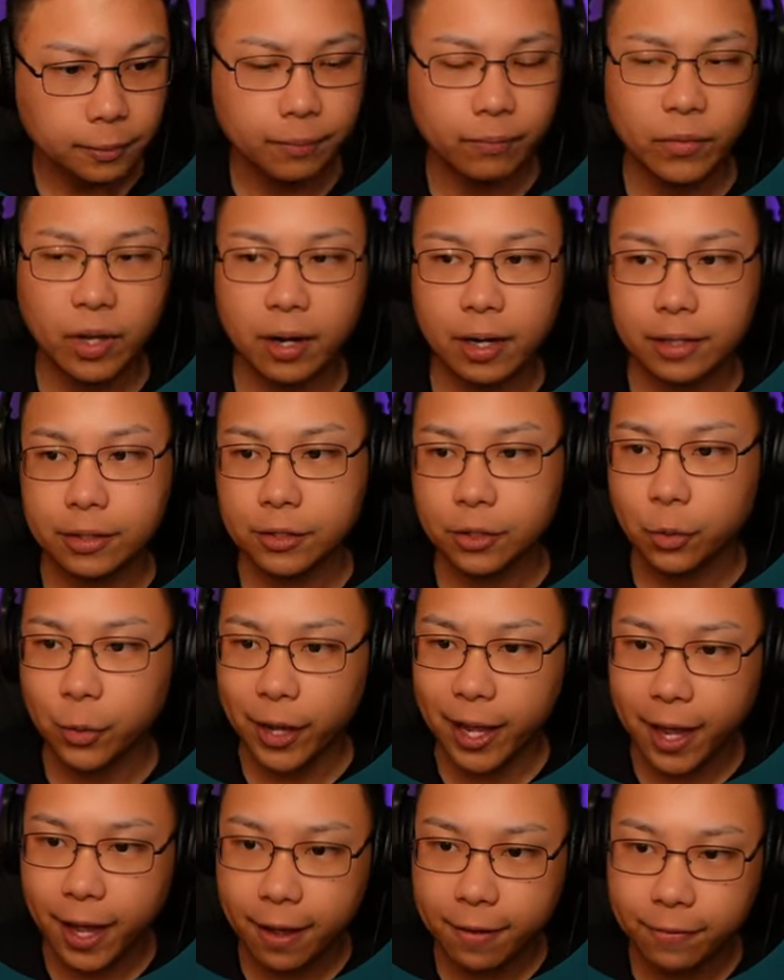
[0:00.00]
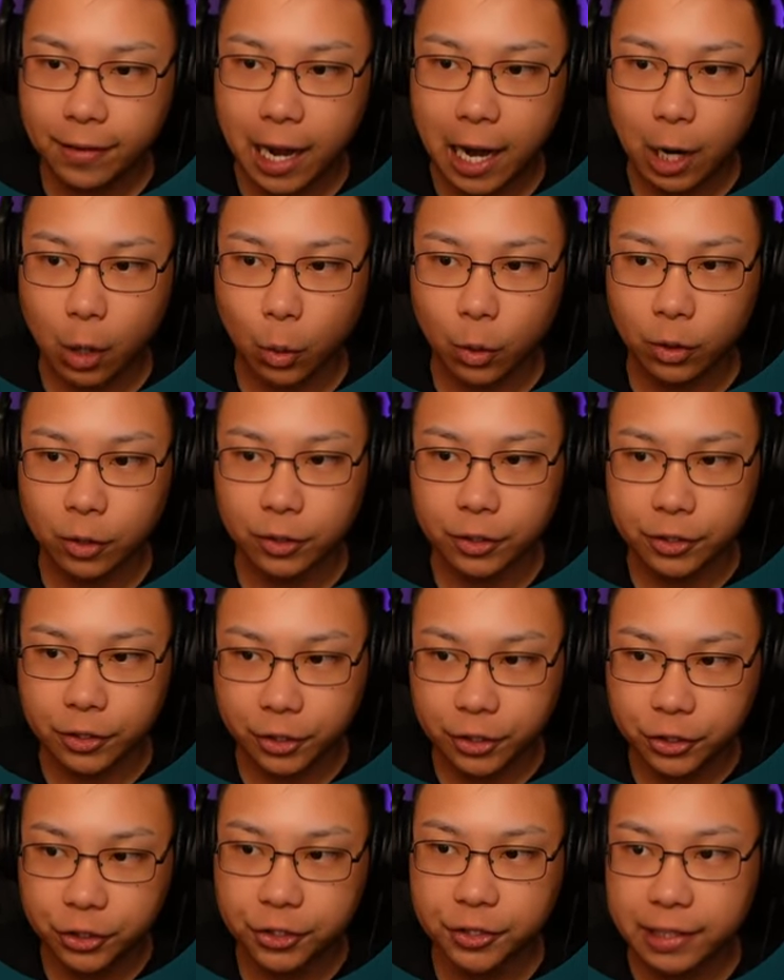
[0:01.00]
All right, so we have our
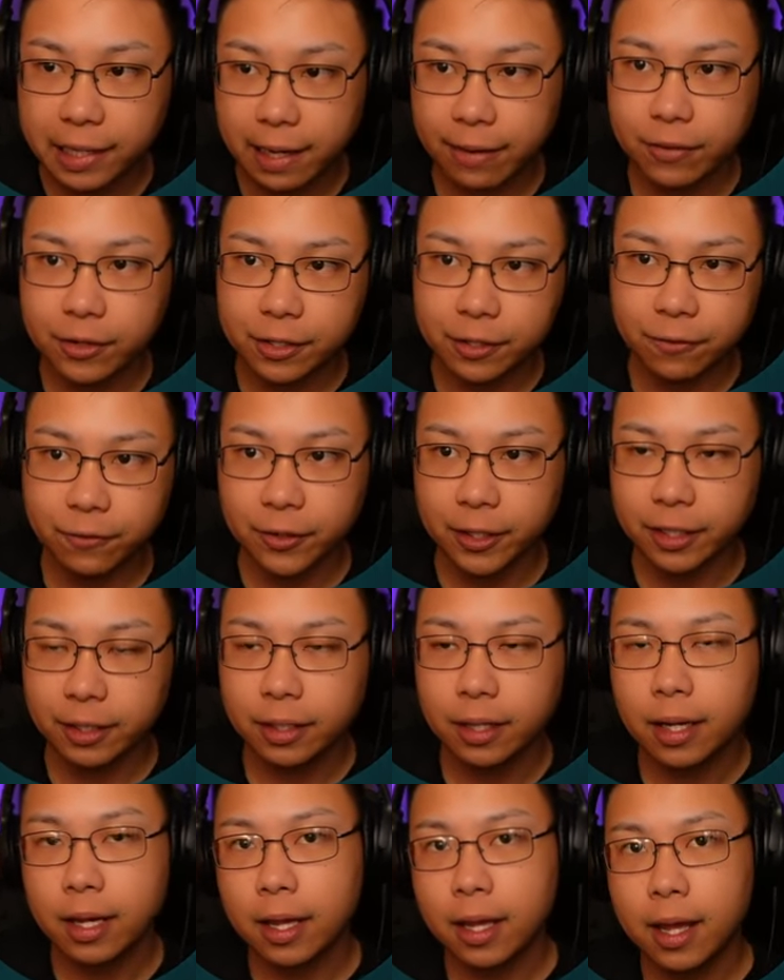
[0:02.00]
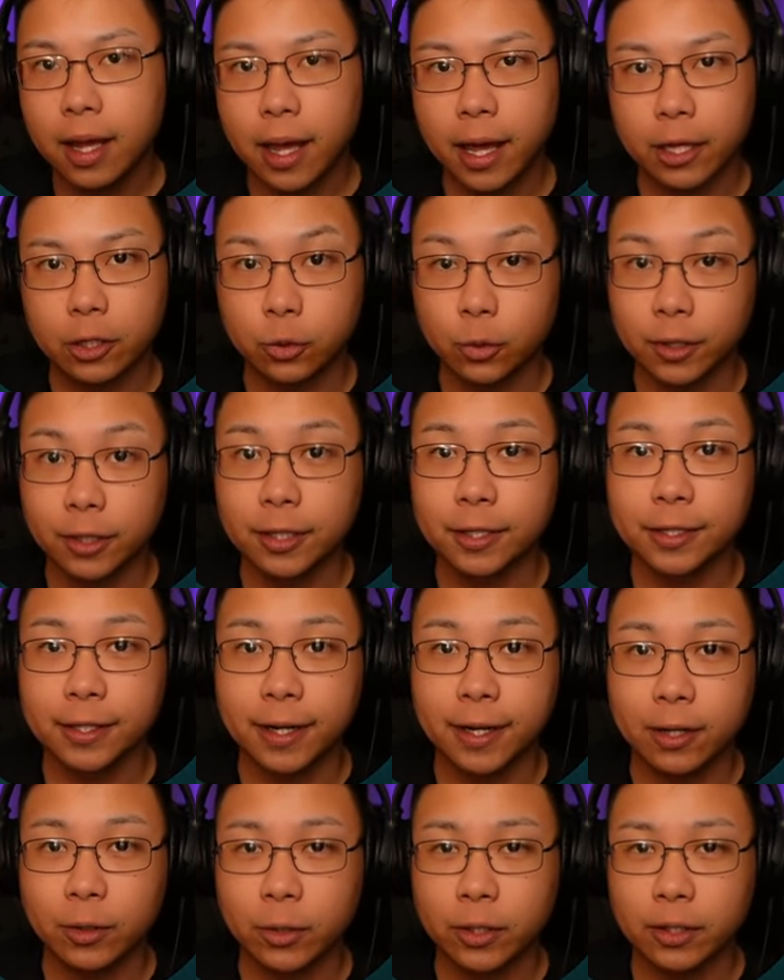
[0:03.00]
Dungeon Divers event as well as
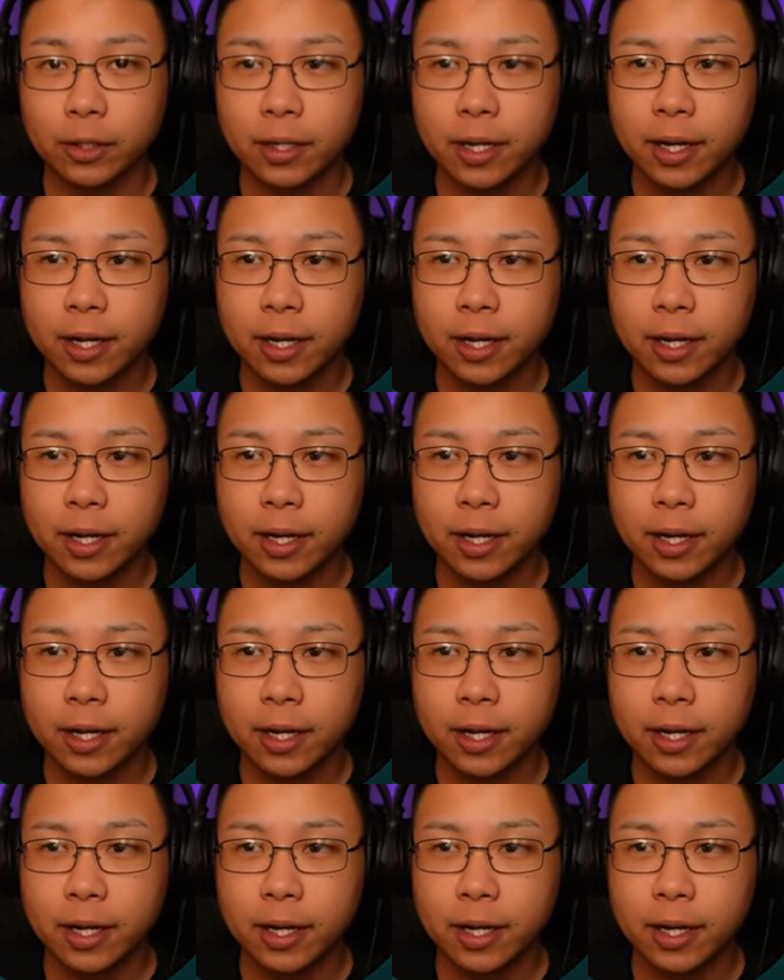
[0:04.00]
our